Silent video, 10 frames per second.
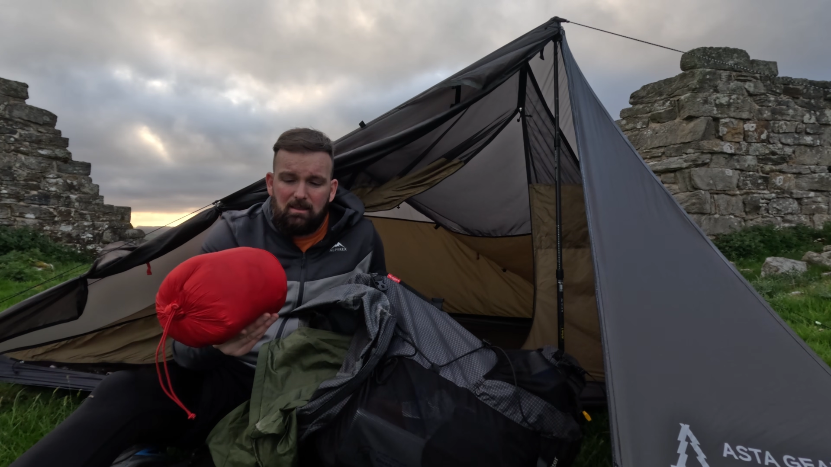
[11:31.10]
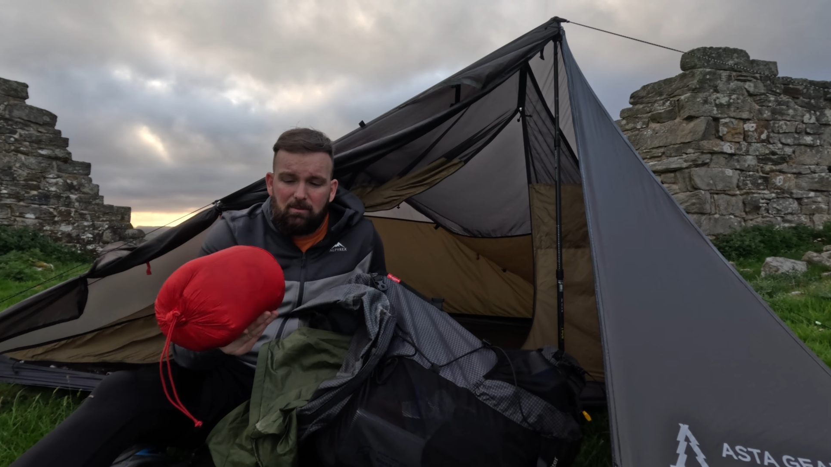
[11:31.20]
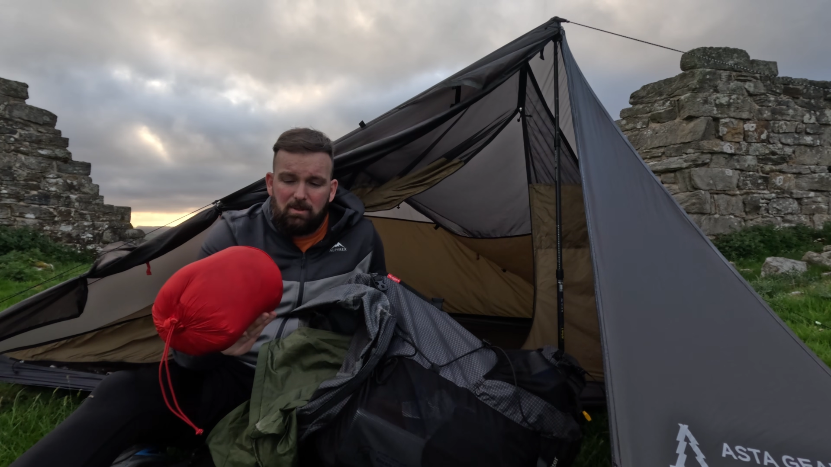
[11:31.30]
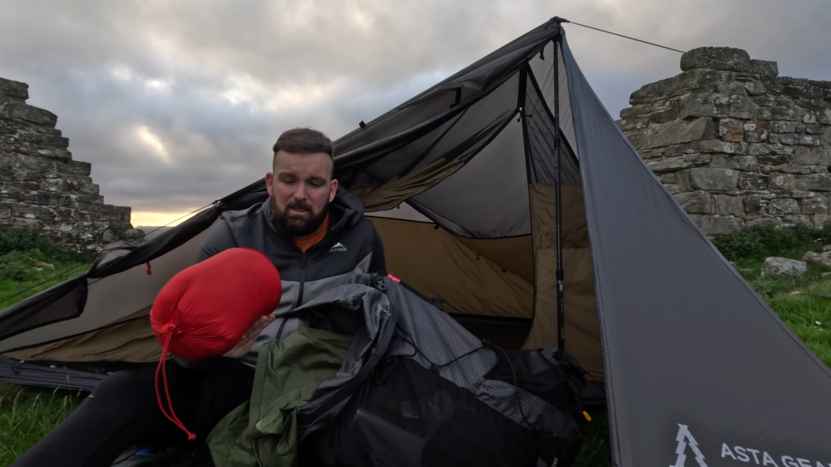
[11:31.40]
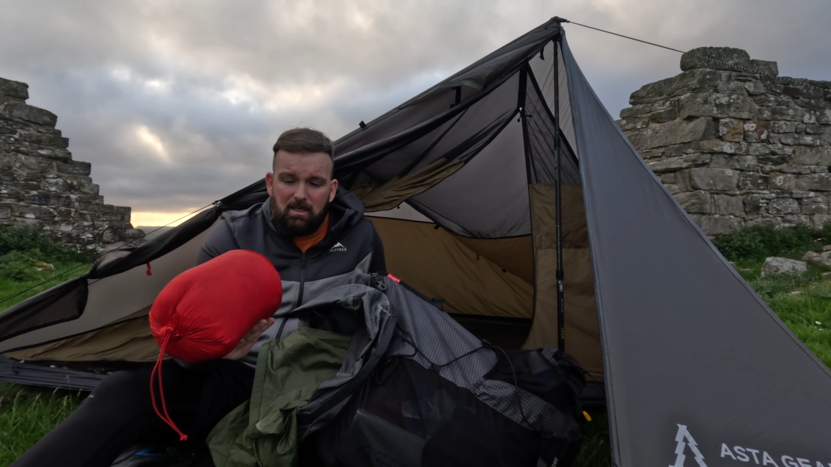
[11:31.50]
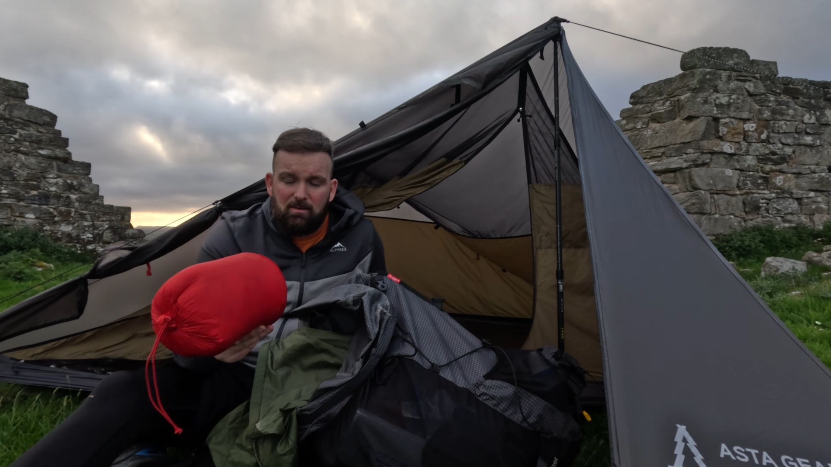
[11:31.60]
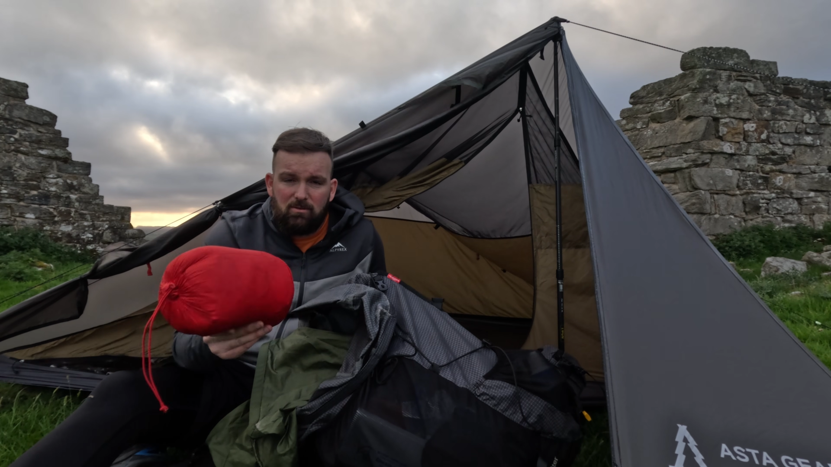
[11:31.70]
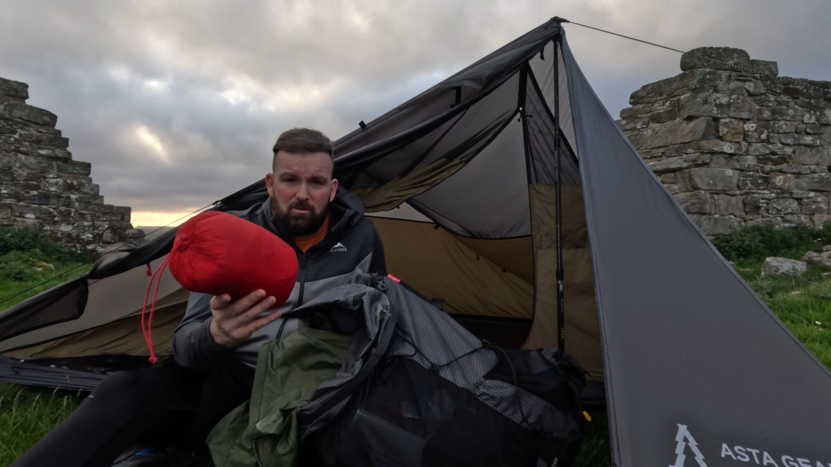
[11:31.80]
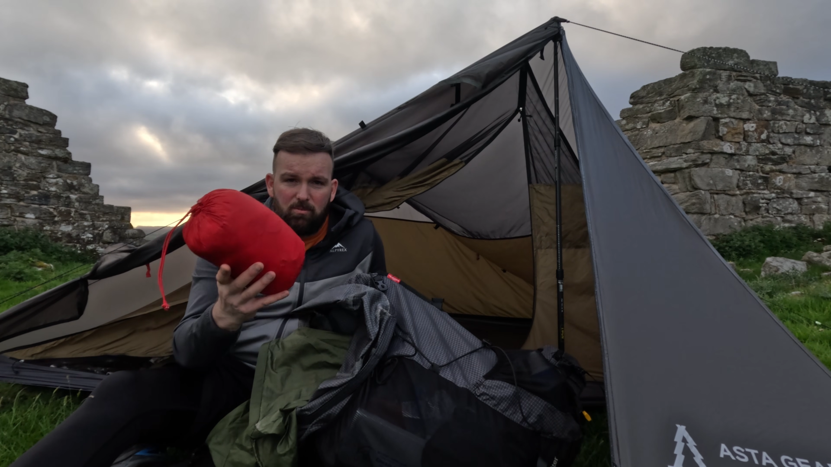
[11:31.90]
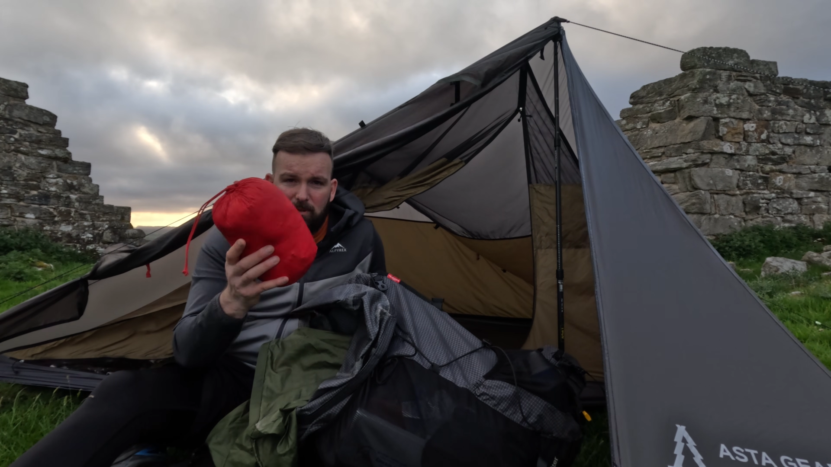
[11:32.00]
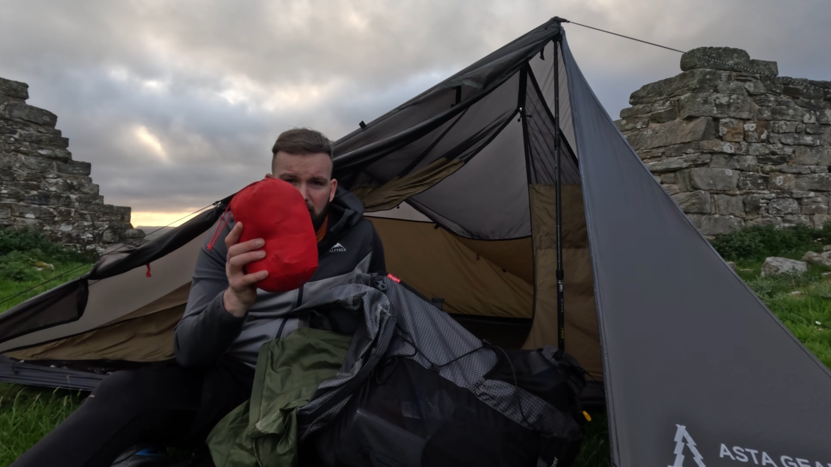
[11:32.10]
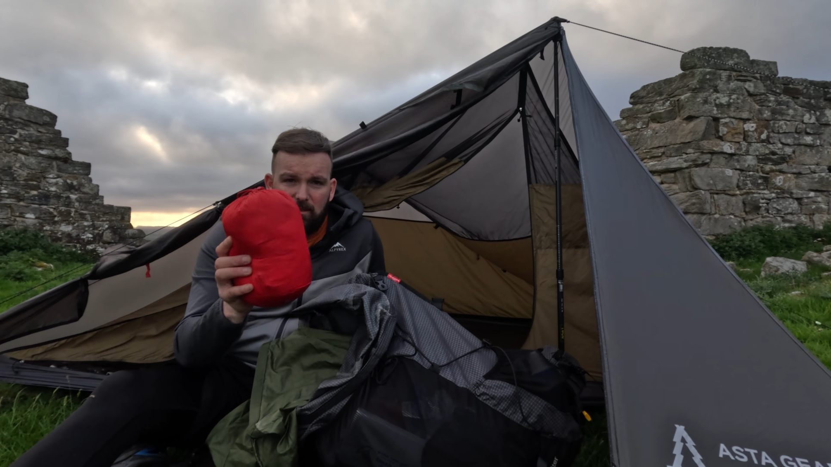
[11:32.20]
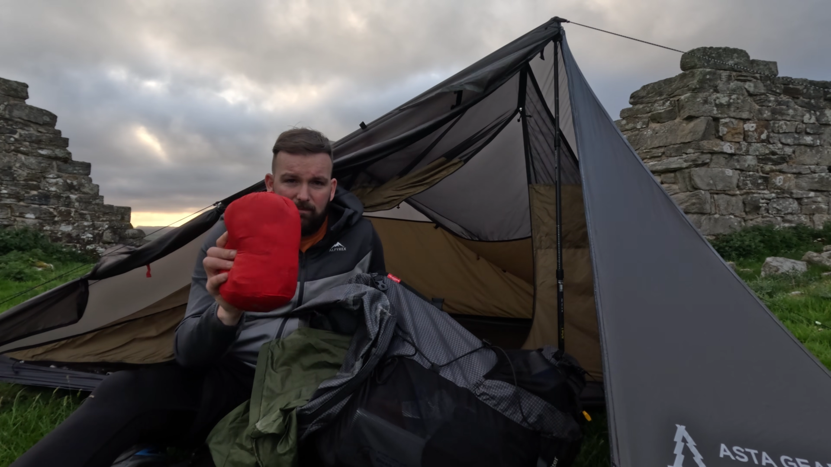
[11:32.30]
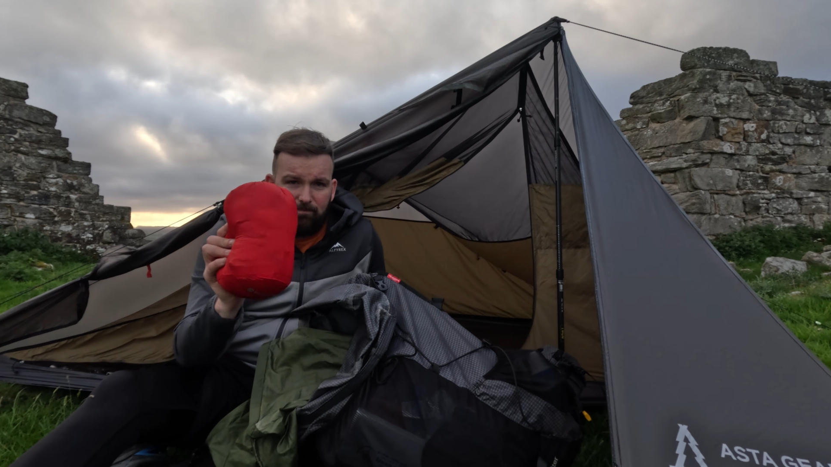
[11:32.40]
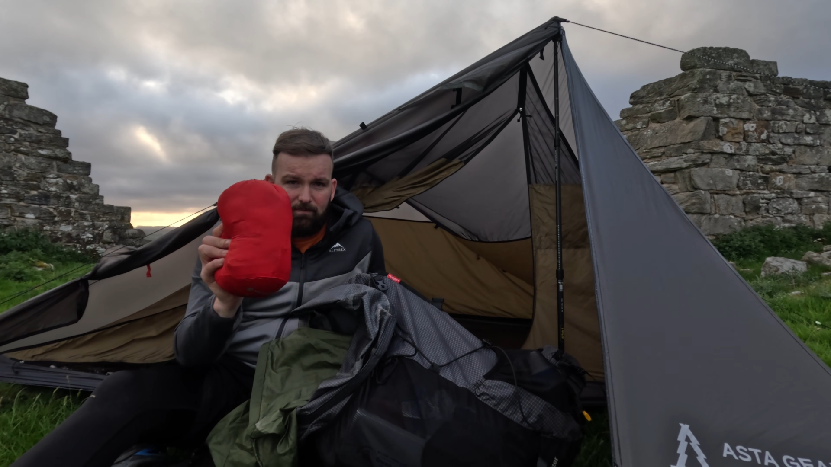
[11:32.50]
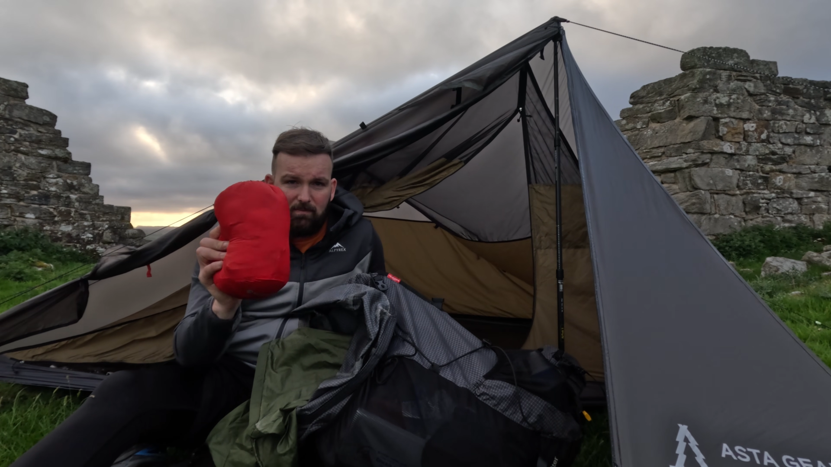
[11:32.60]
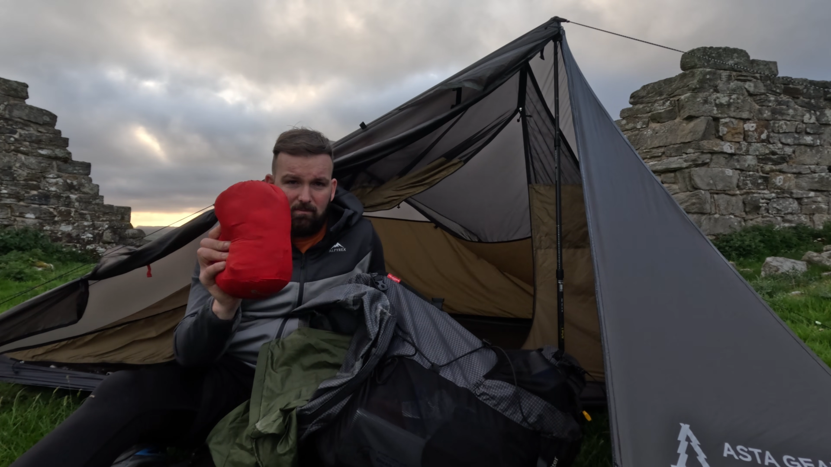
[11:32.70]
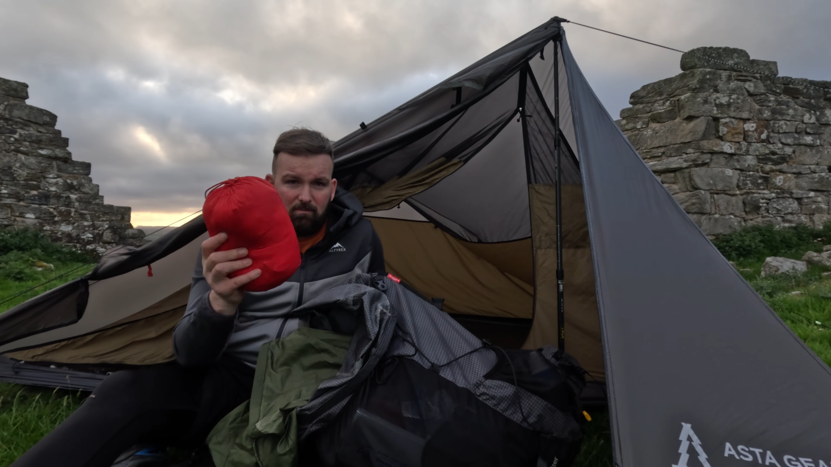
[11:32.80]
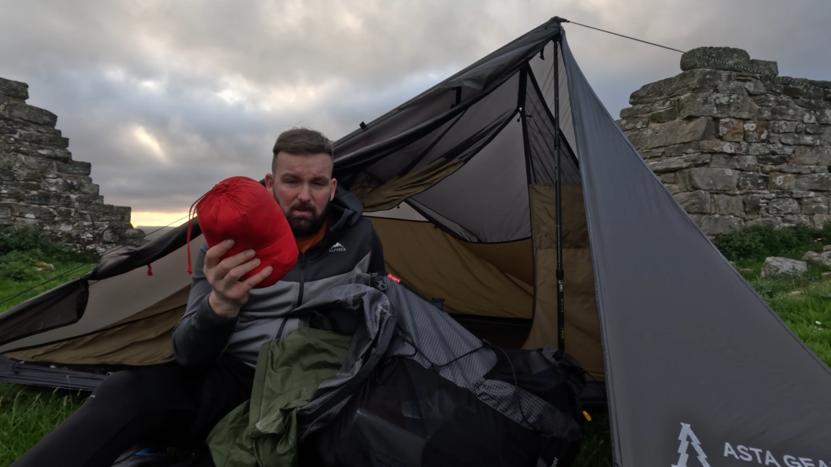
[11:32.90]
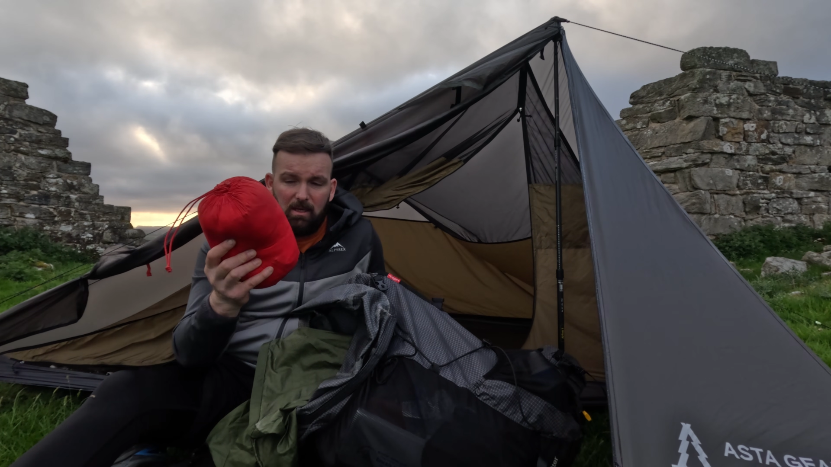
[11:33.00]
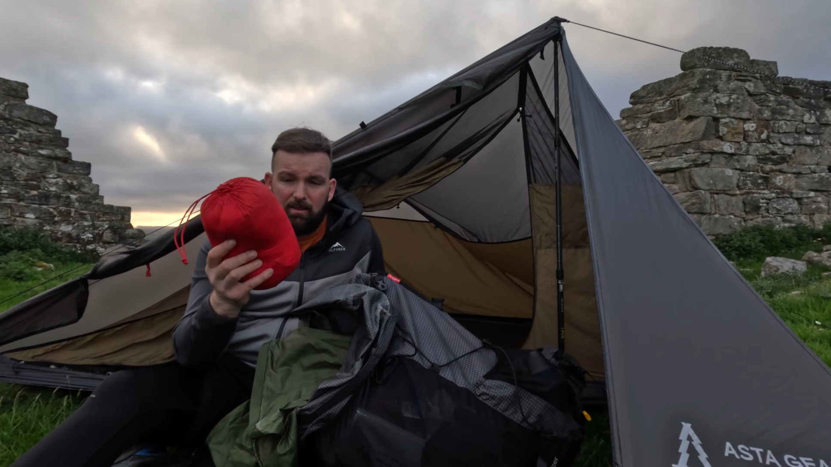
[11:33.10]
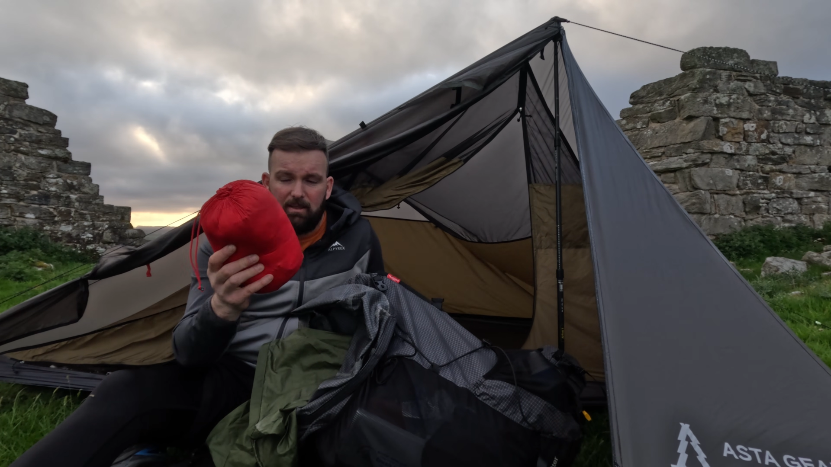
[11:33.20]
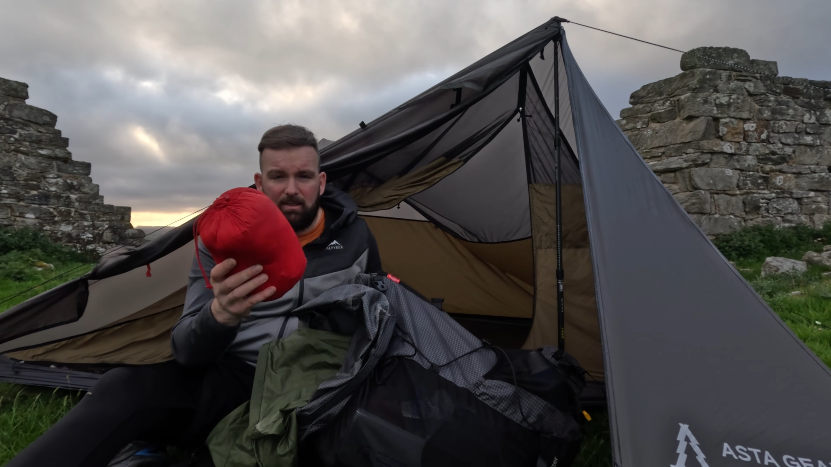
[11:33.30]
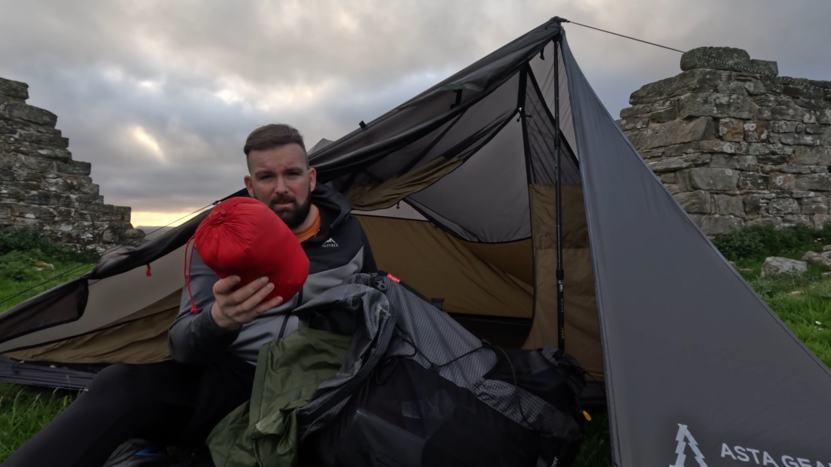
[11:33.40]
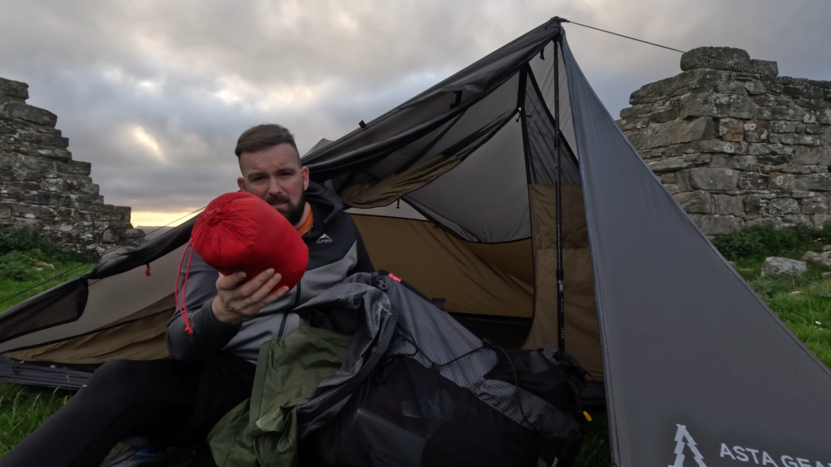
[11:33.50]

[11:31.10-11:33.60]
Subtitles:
with a guy in the shop. But yeah, I like that.